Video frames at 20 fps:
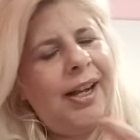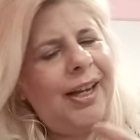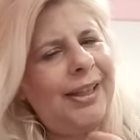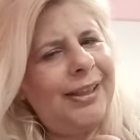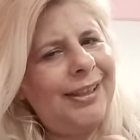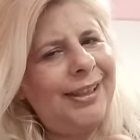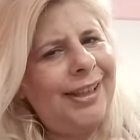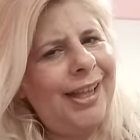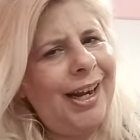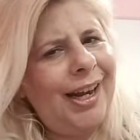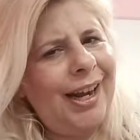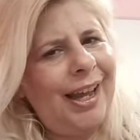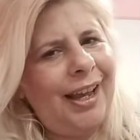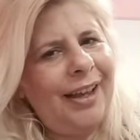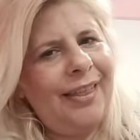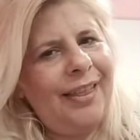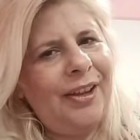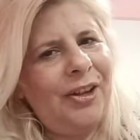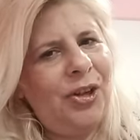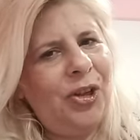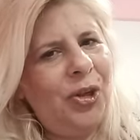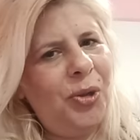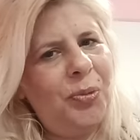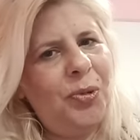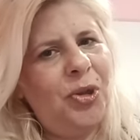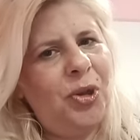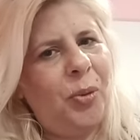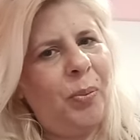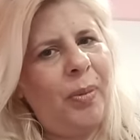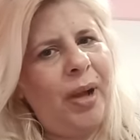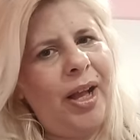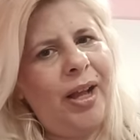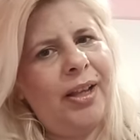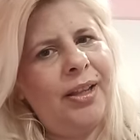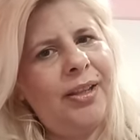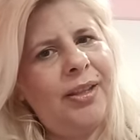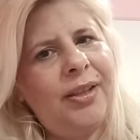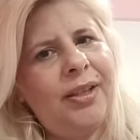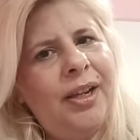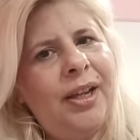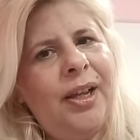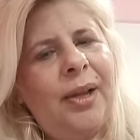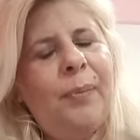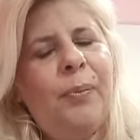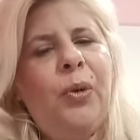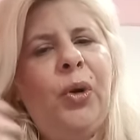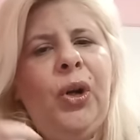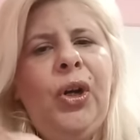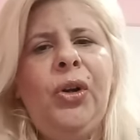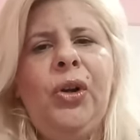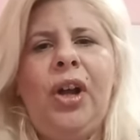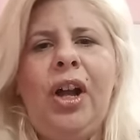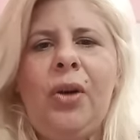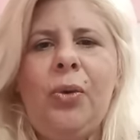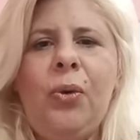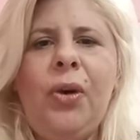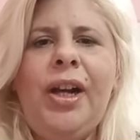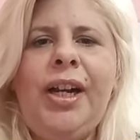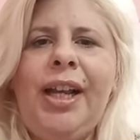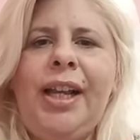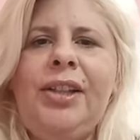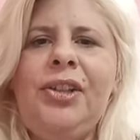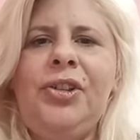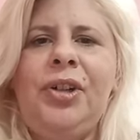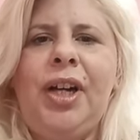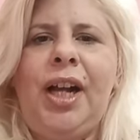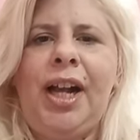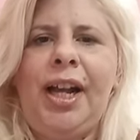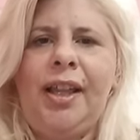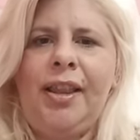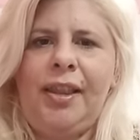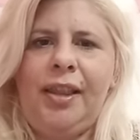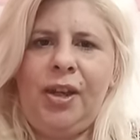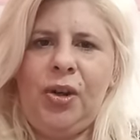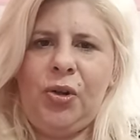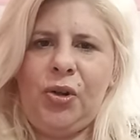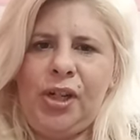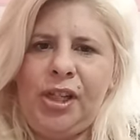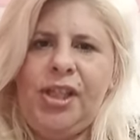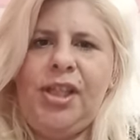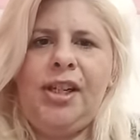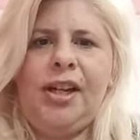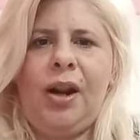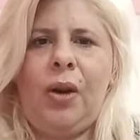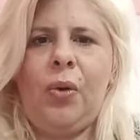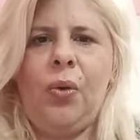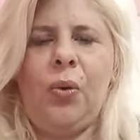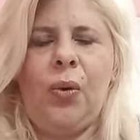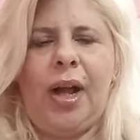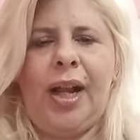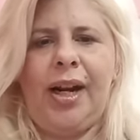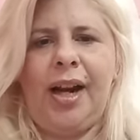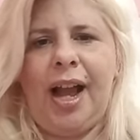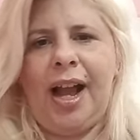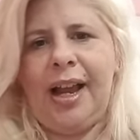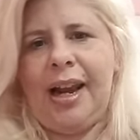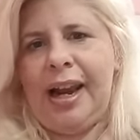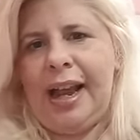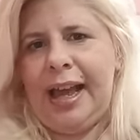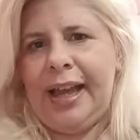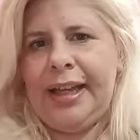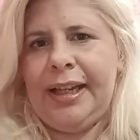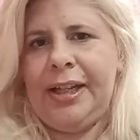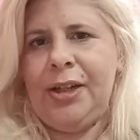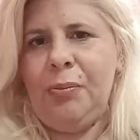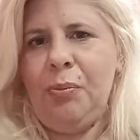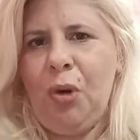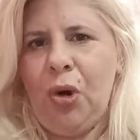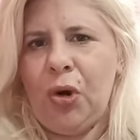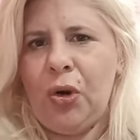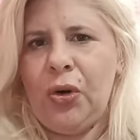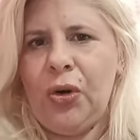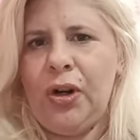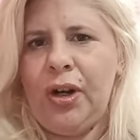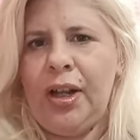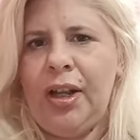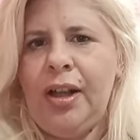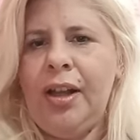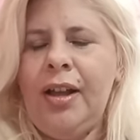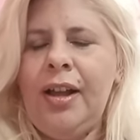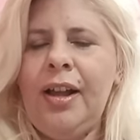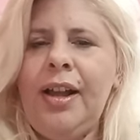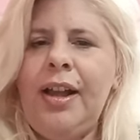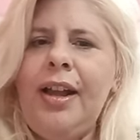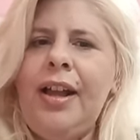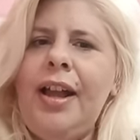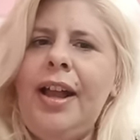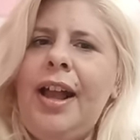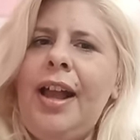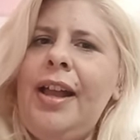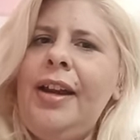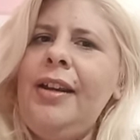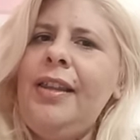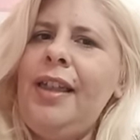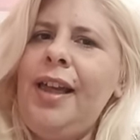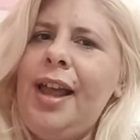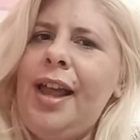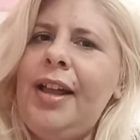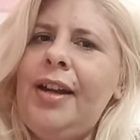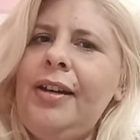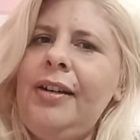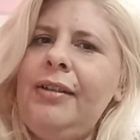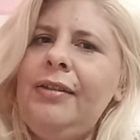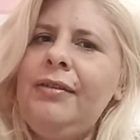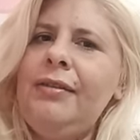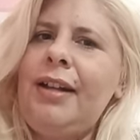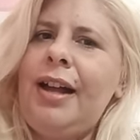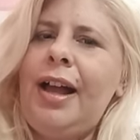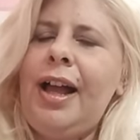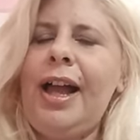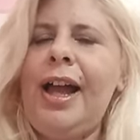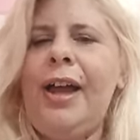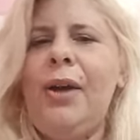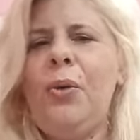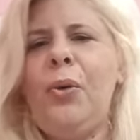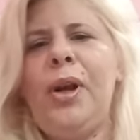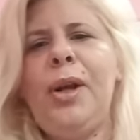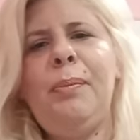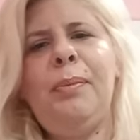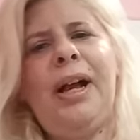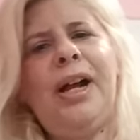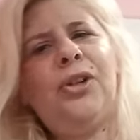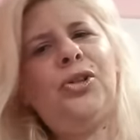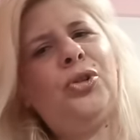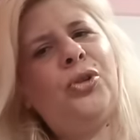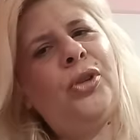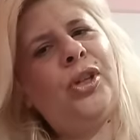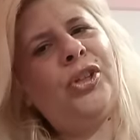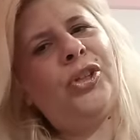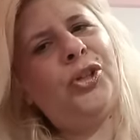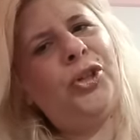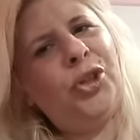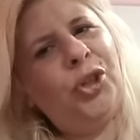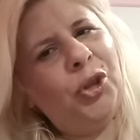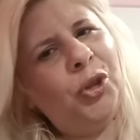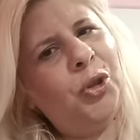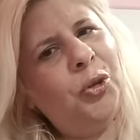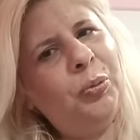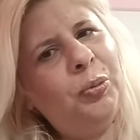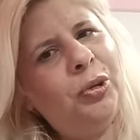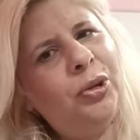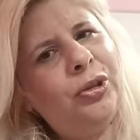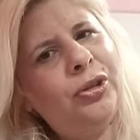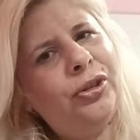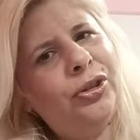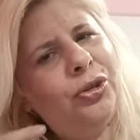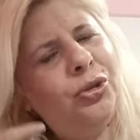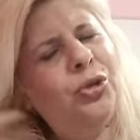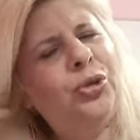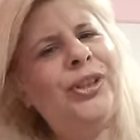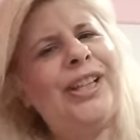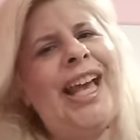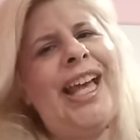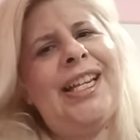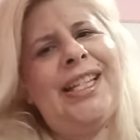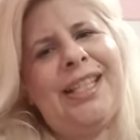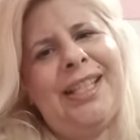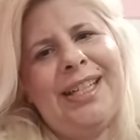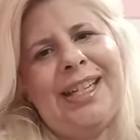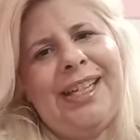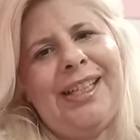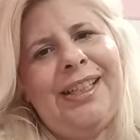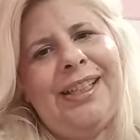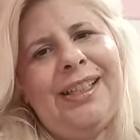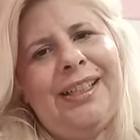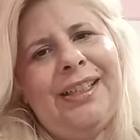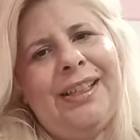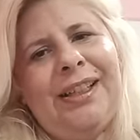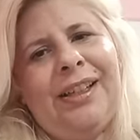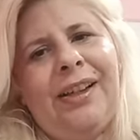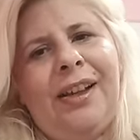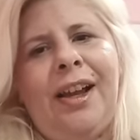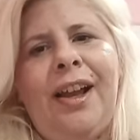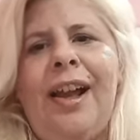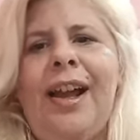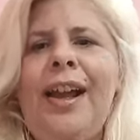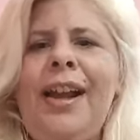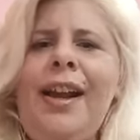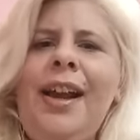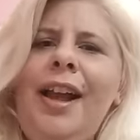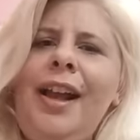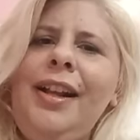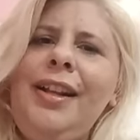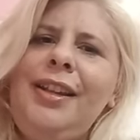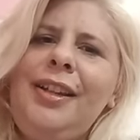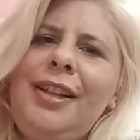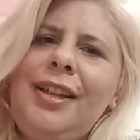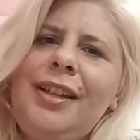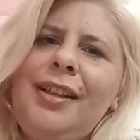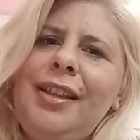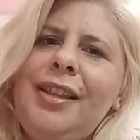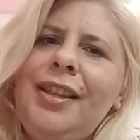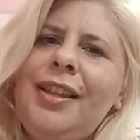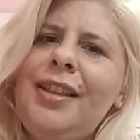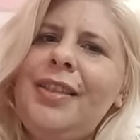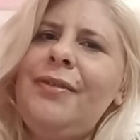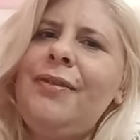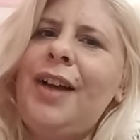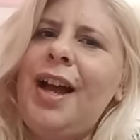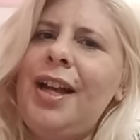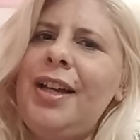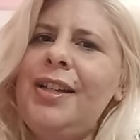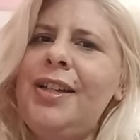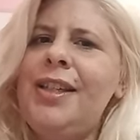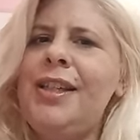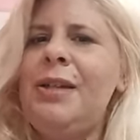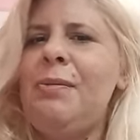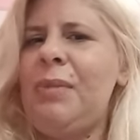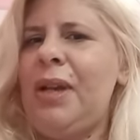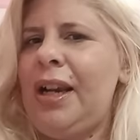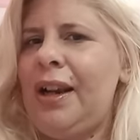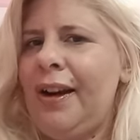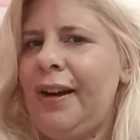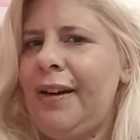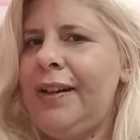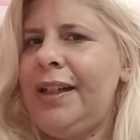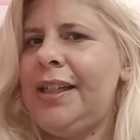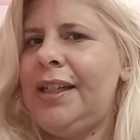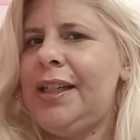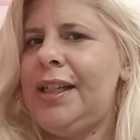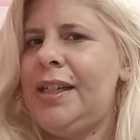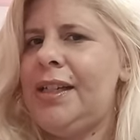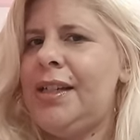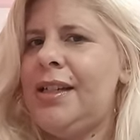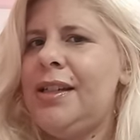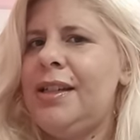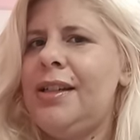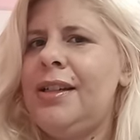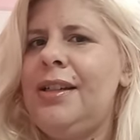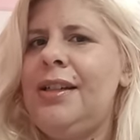I didn't like the dupe so much. When I tried the original one, I liked it more. And then I went back to the dupe to test it, and I did find similarities.